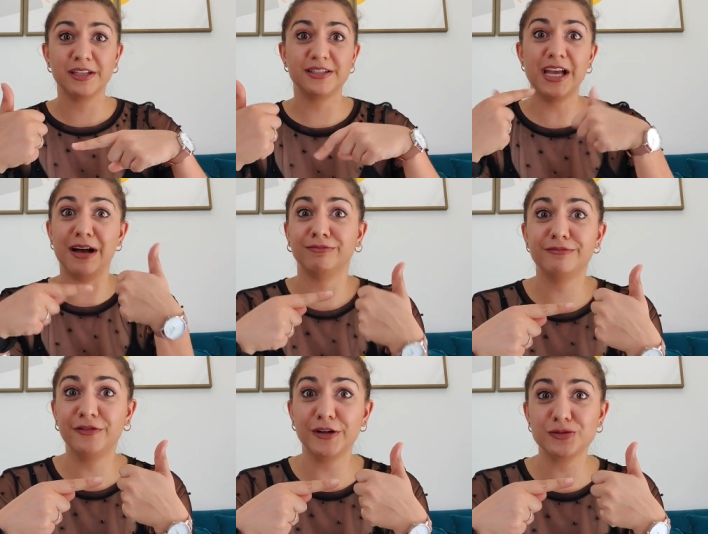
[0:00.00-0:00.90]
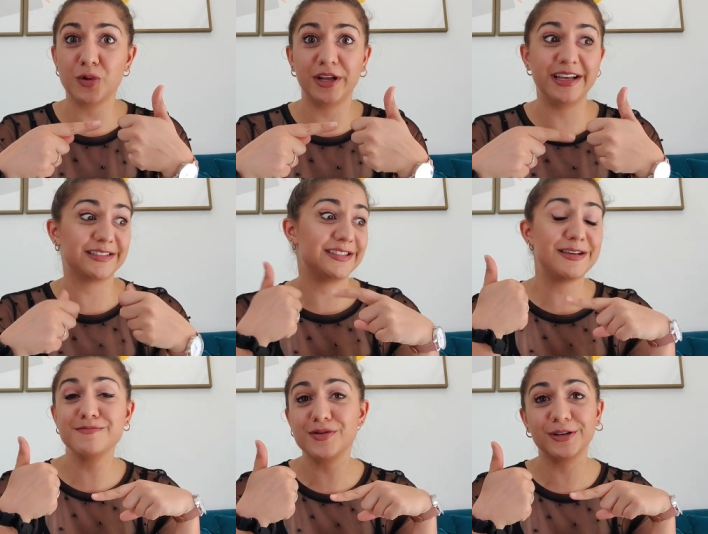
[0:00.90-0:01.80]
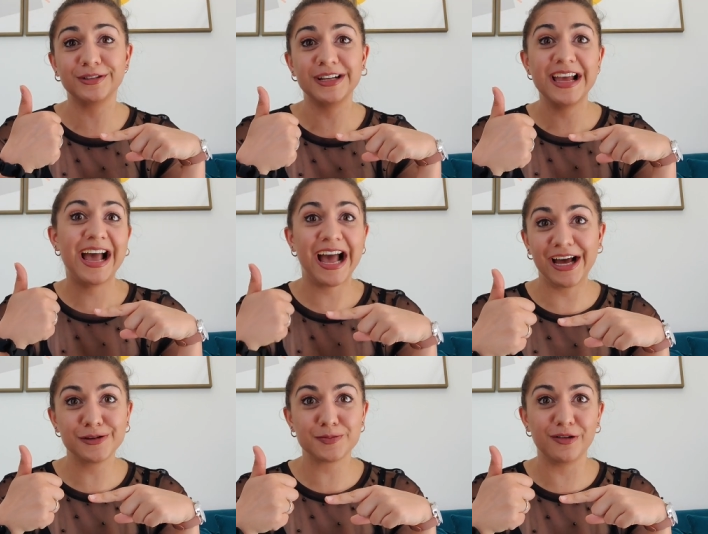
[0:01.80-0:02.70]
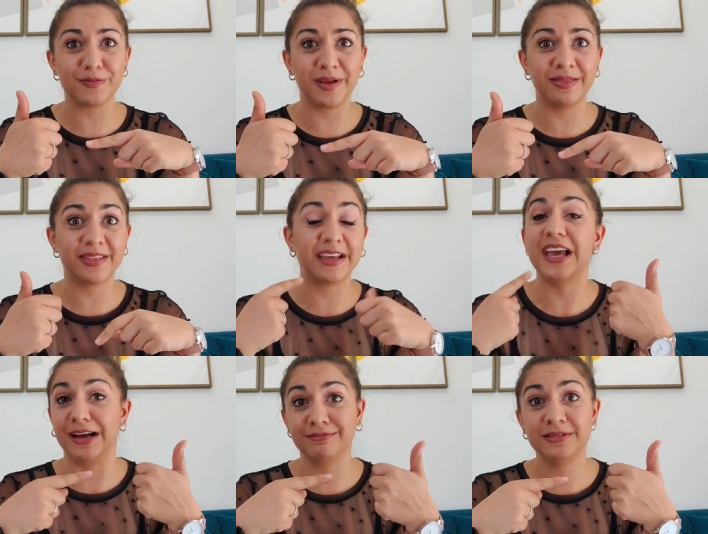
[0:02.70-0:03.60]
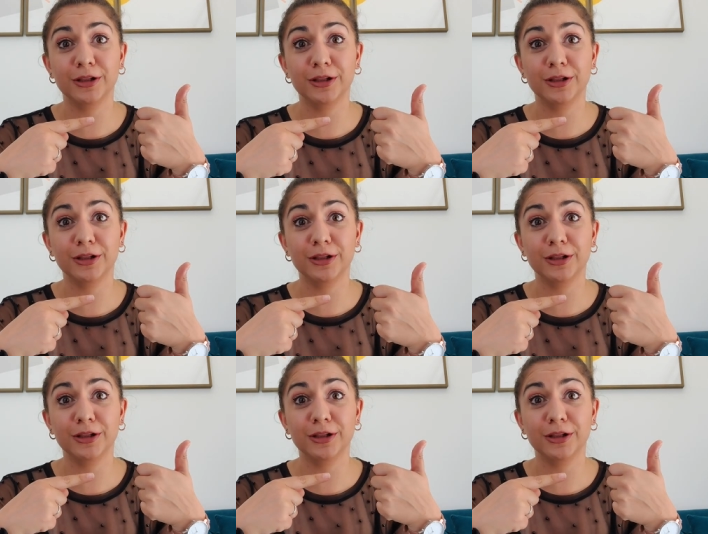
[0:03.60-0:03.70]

So yeah, first one is a simple hand movement that yeah,